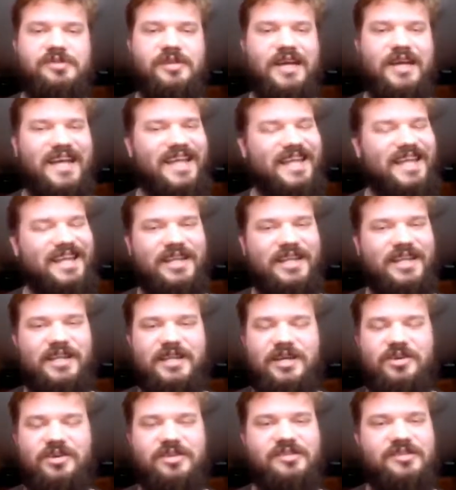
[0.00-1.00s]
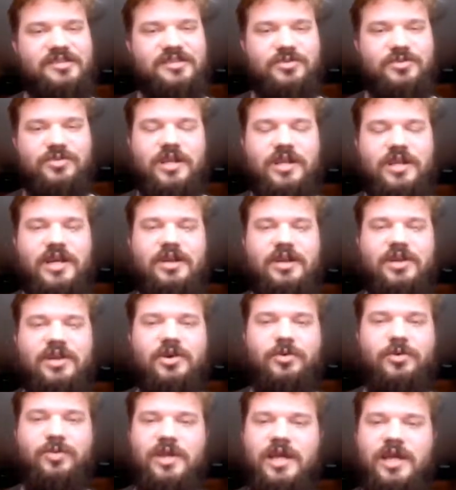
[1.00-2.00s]
There's really no
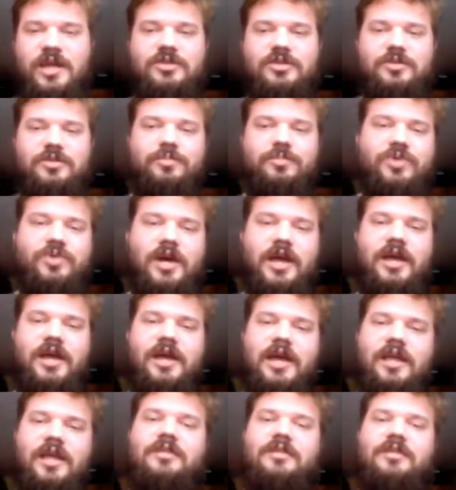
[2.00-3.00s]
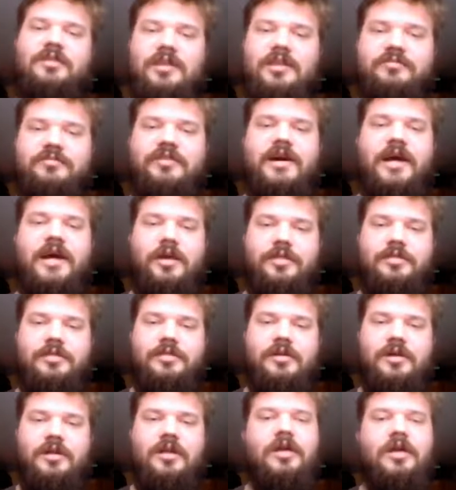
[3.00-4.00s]
need to bring in the Leviathan
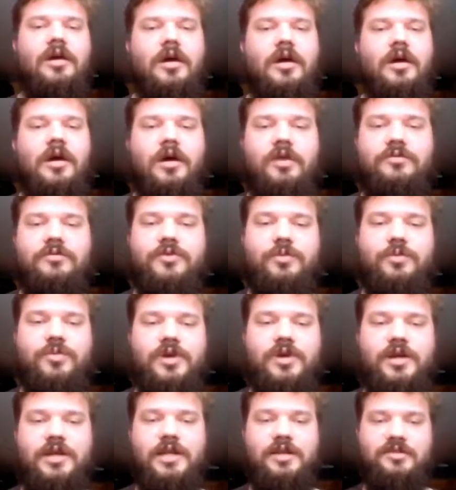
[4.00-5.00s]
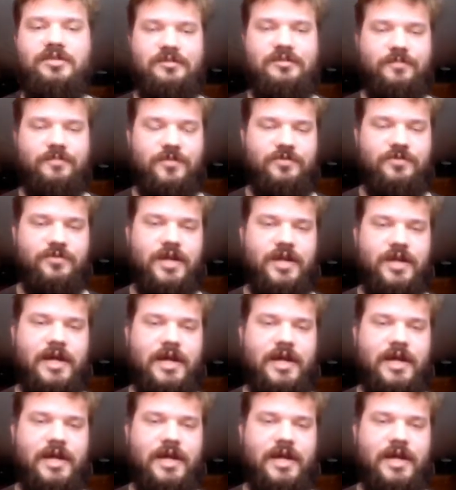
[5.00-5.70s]
Kubernetes for that.